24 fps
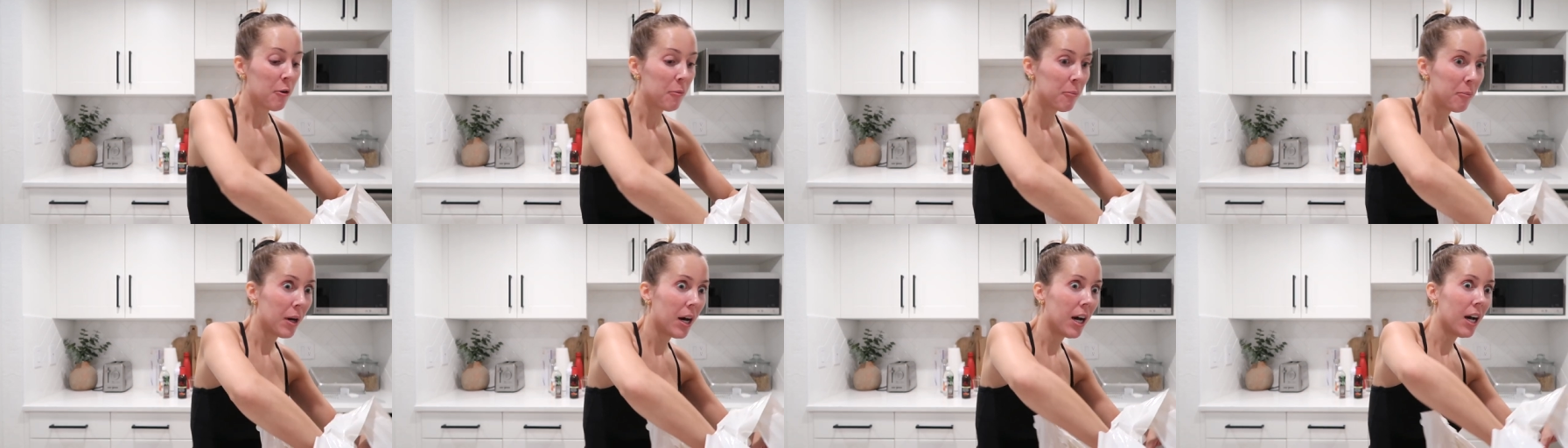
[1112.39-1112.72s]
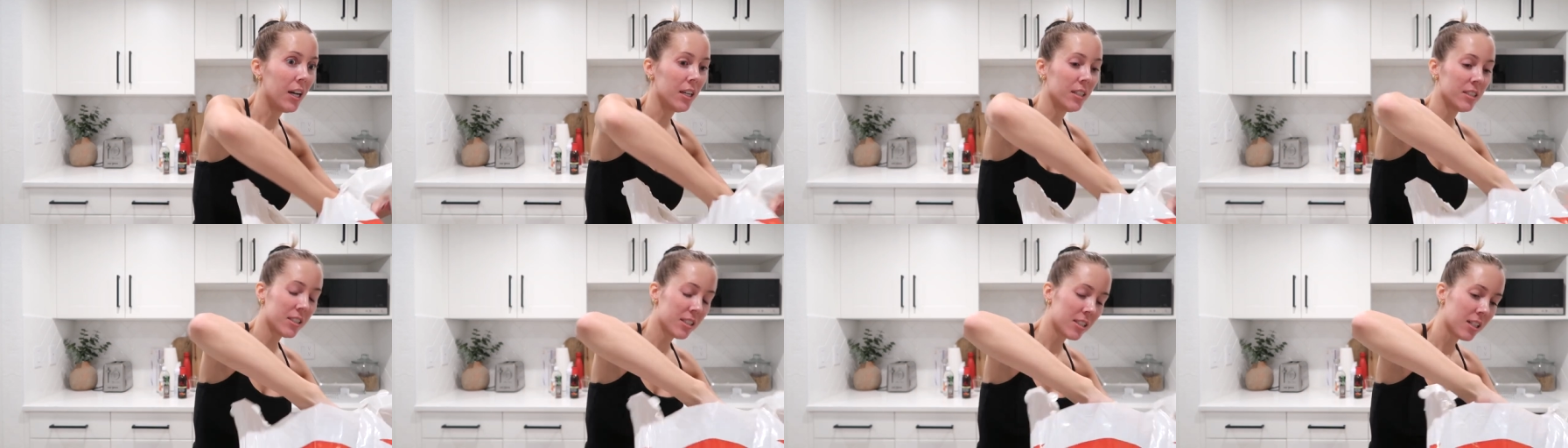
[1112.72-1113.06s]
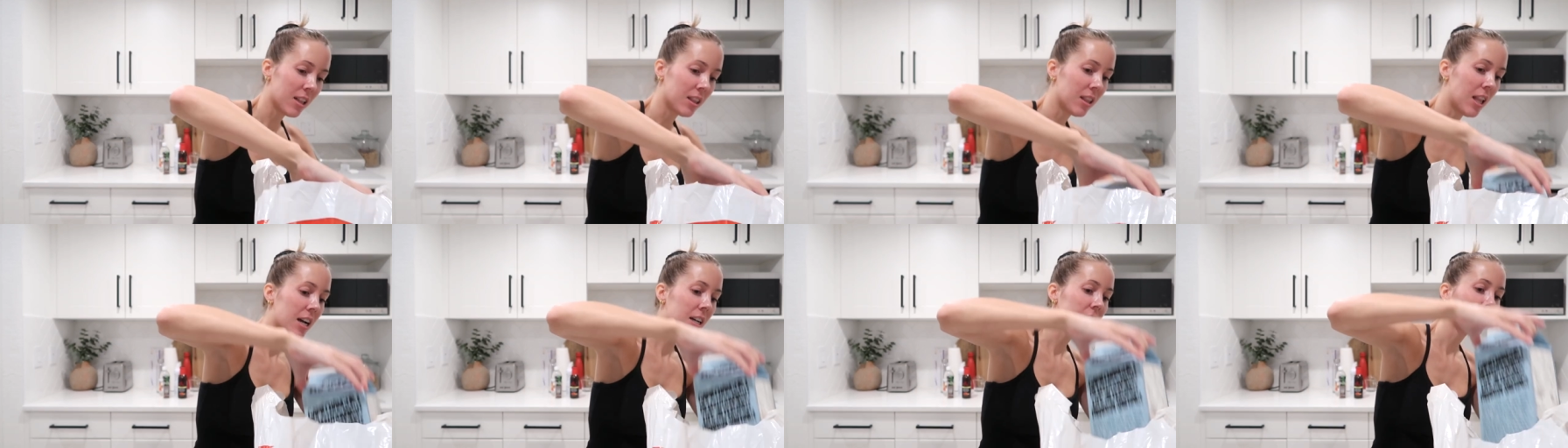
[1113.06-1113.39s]

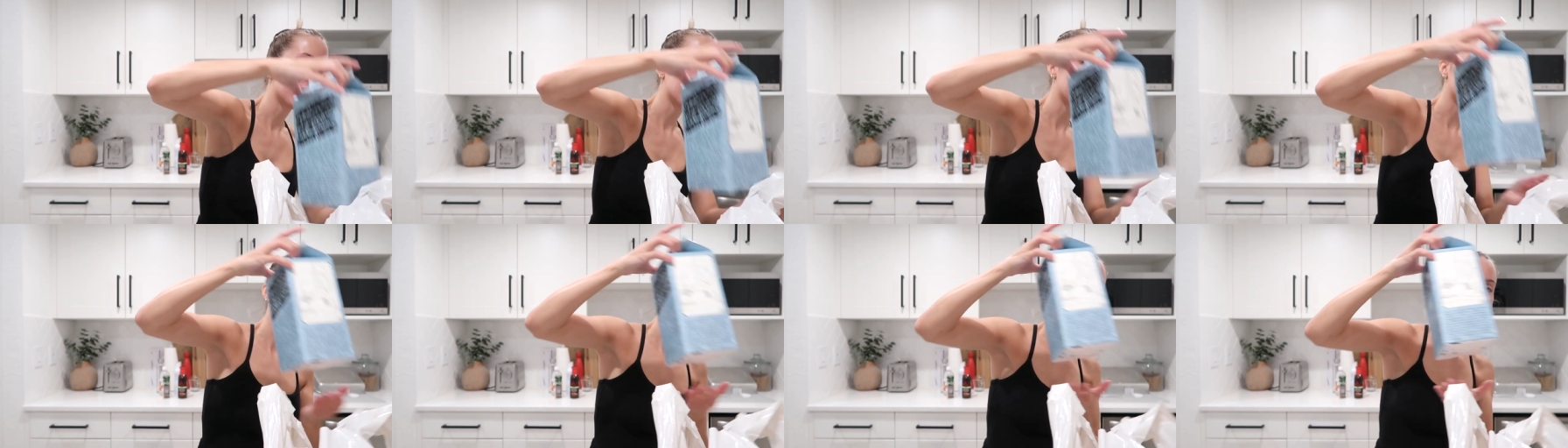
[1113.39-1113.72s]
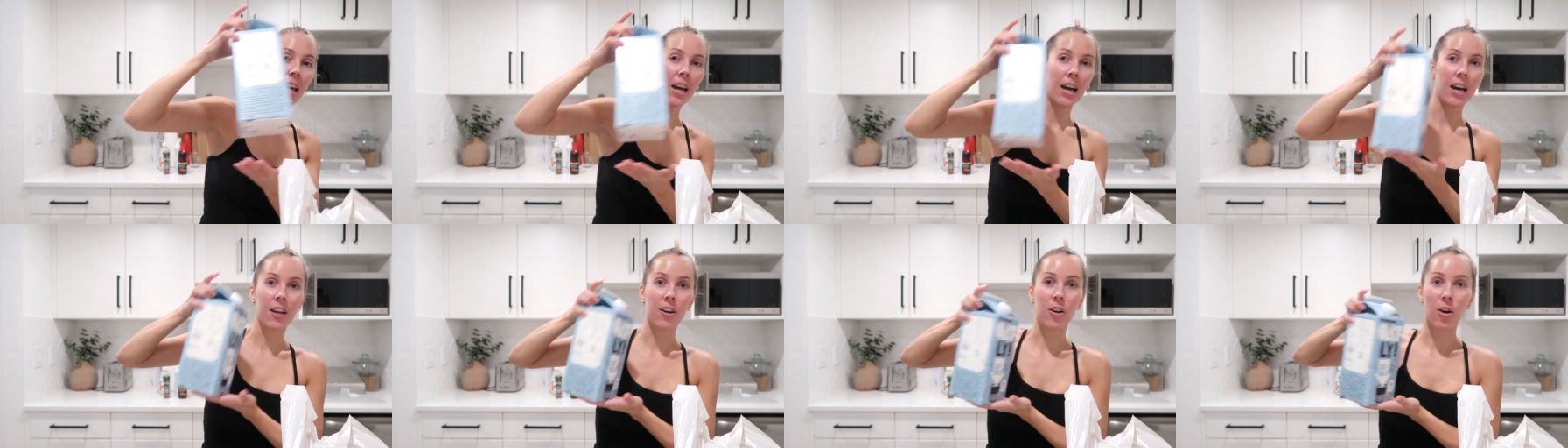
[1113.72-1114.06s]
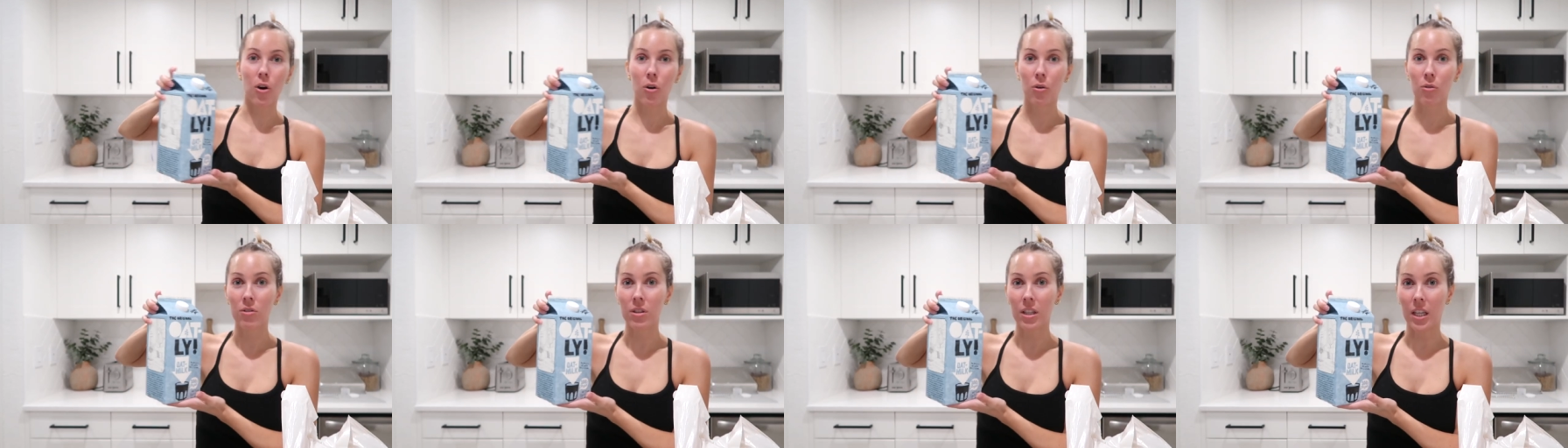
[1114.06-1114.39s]
But luckily they had
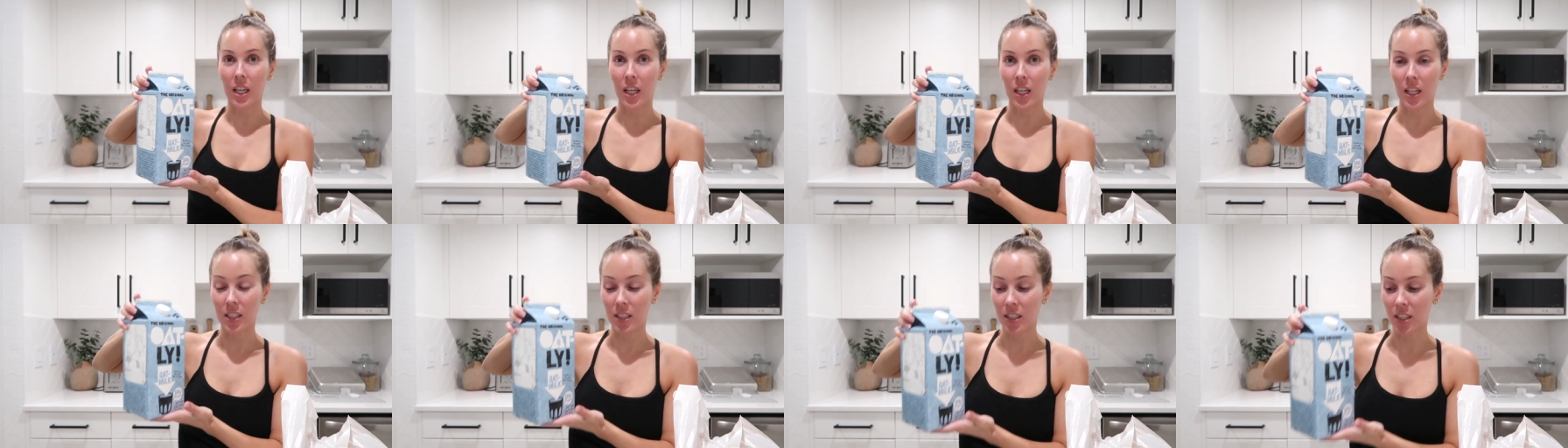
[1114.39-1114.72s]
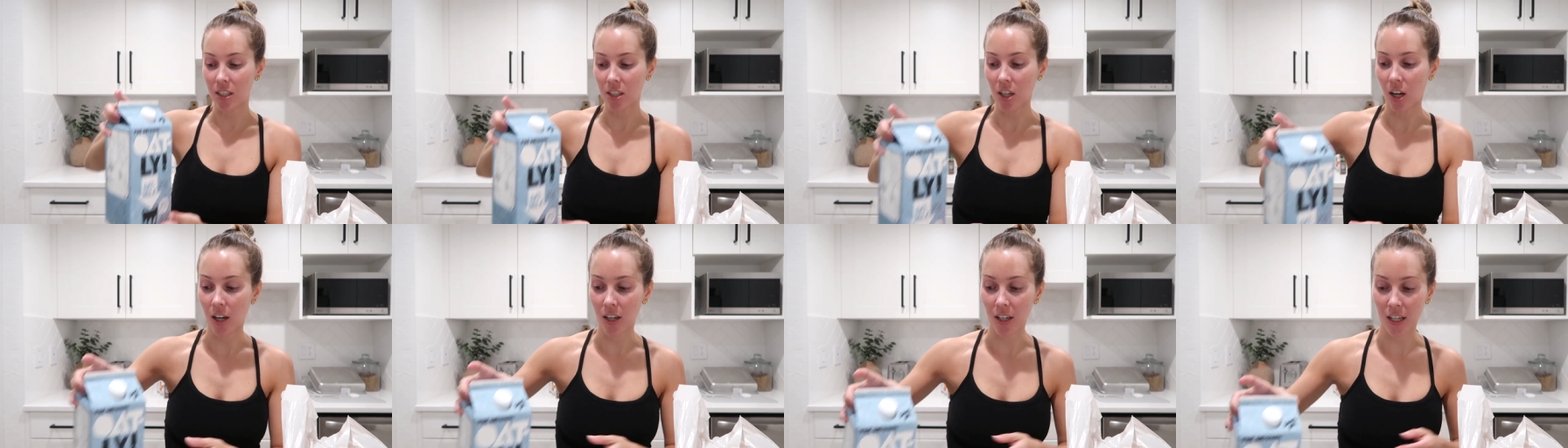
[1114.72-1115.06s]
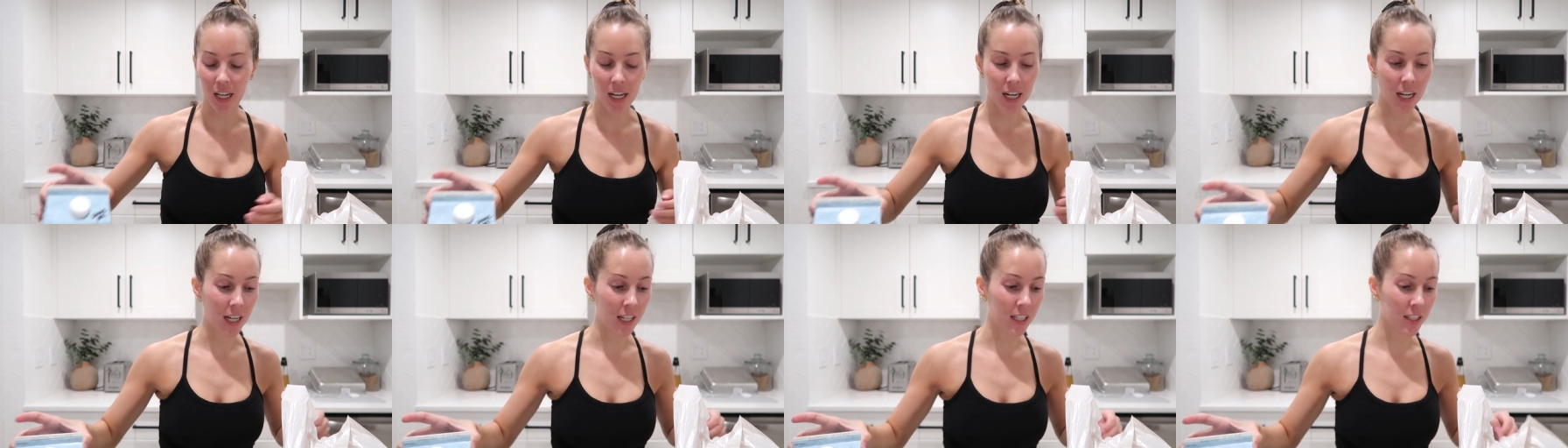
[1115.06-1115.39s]
Oatly in stock
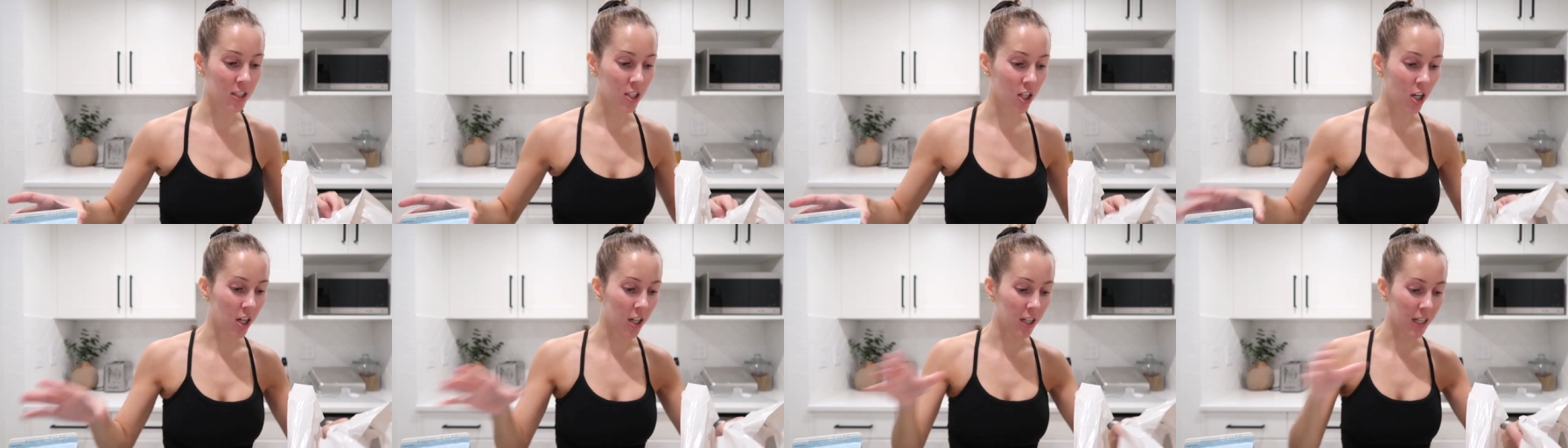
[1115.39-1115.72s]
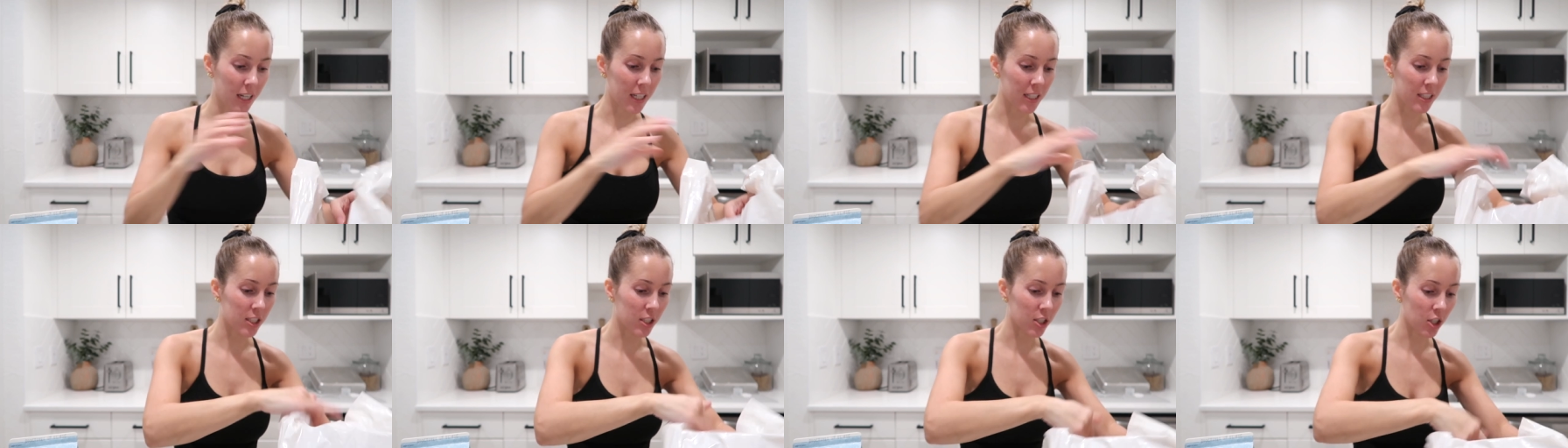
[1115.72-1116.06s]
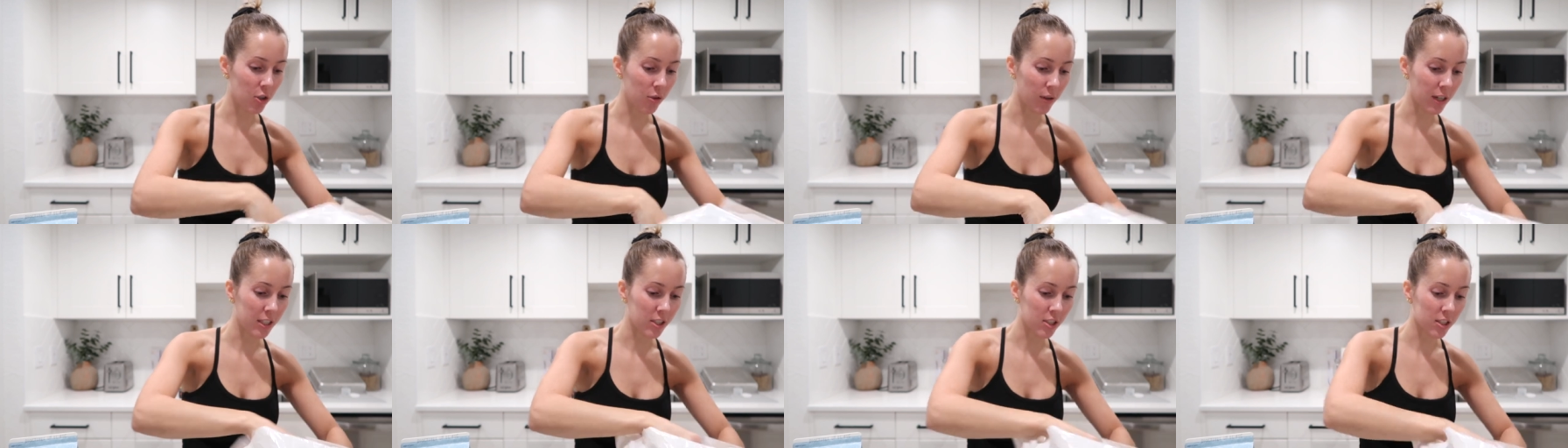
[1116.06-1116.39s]
at Target,
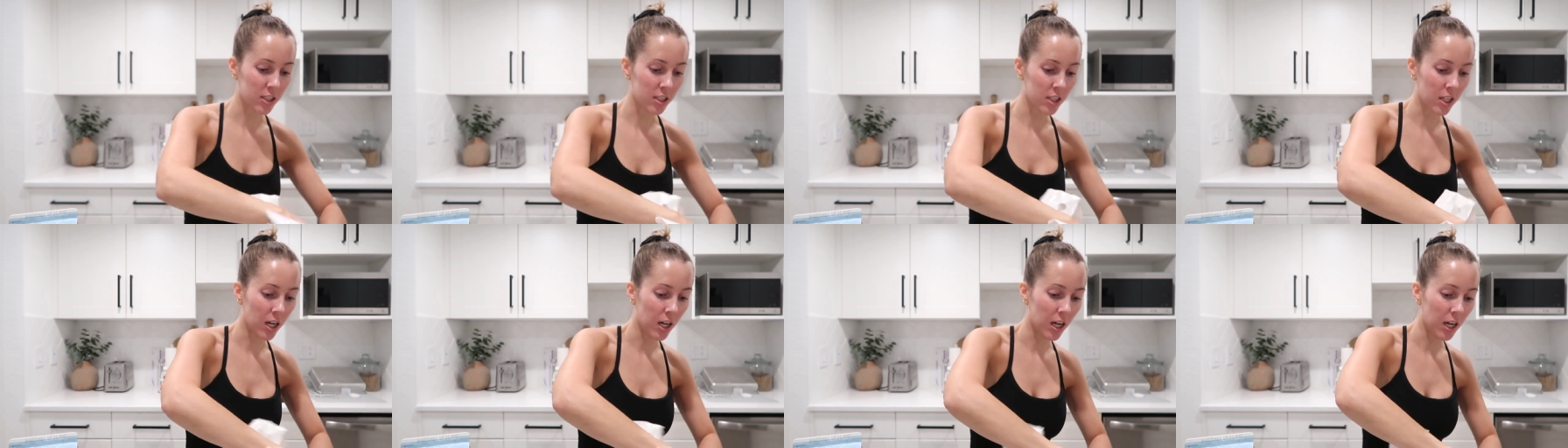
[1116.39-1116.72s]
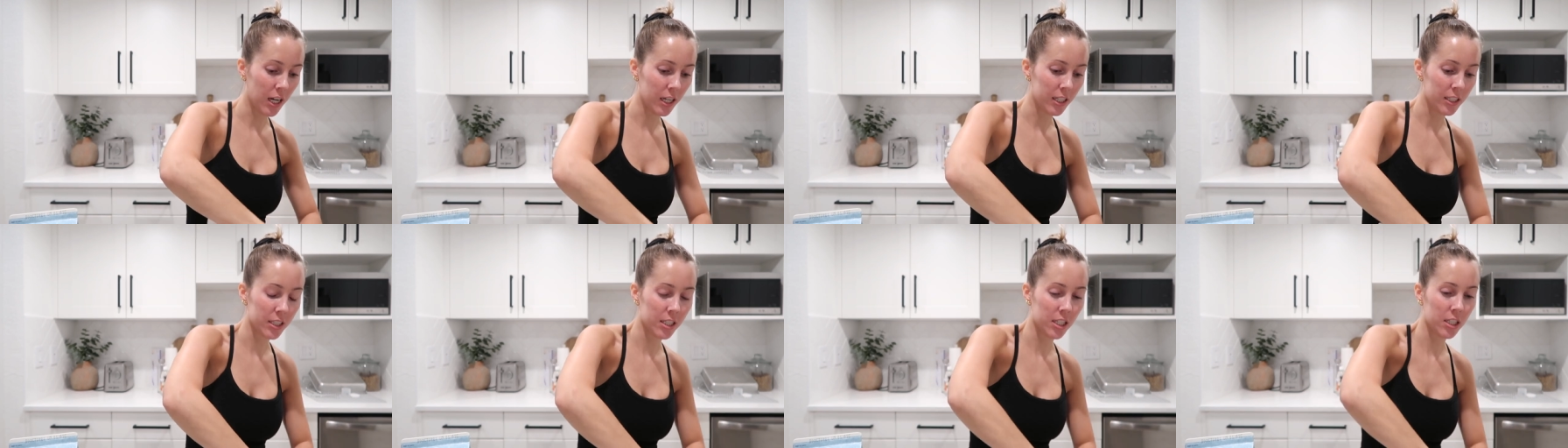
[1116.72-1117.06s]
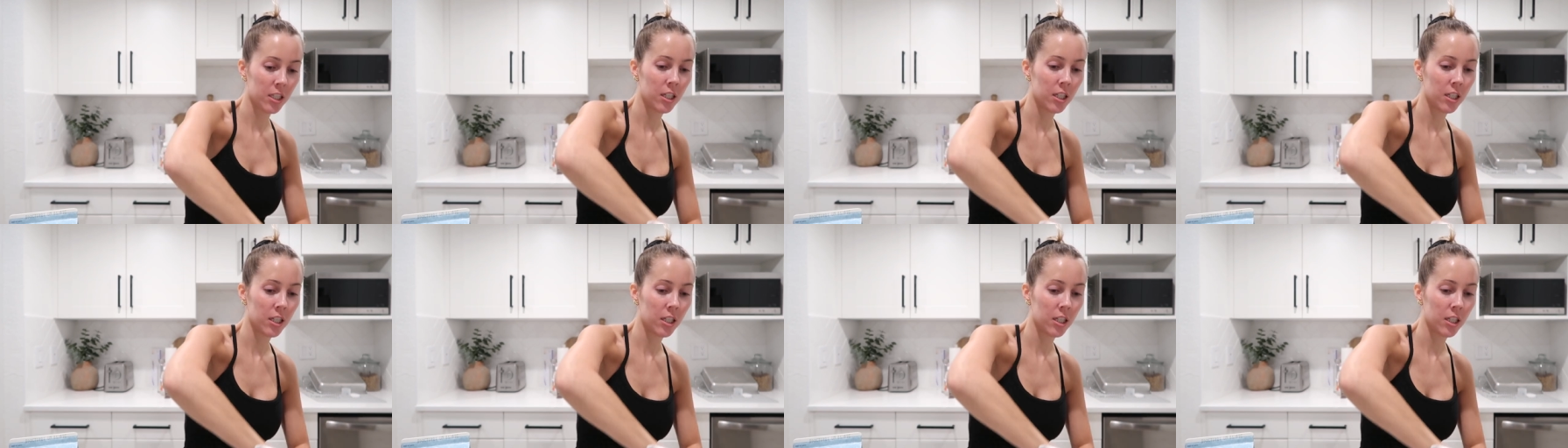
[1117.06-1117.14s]
so I just got